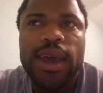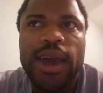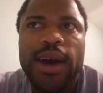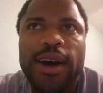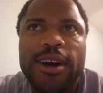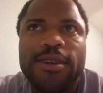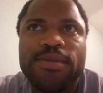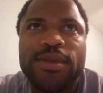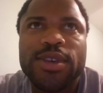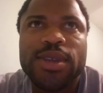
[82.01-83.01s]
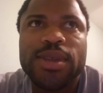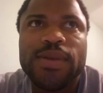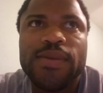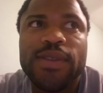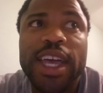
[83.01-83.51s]

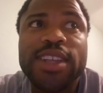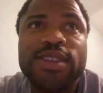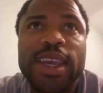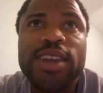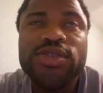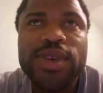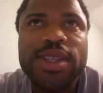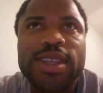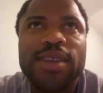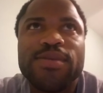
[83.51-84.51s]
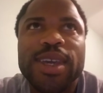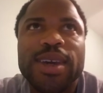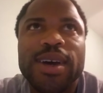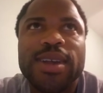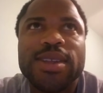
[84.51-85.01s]
That's interesting
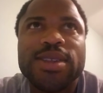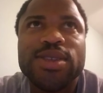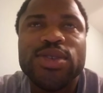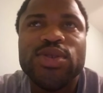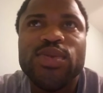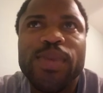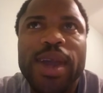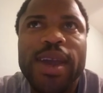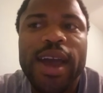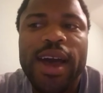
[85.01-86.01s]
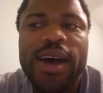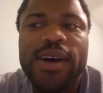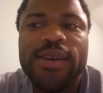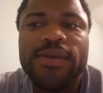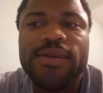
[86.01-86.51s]
because you may
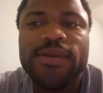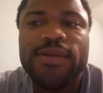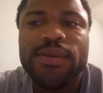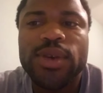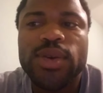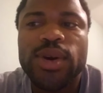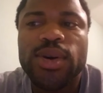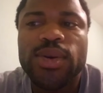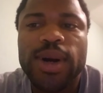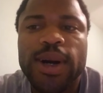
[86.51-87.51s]
have a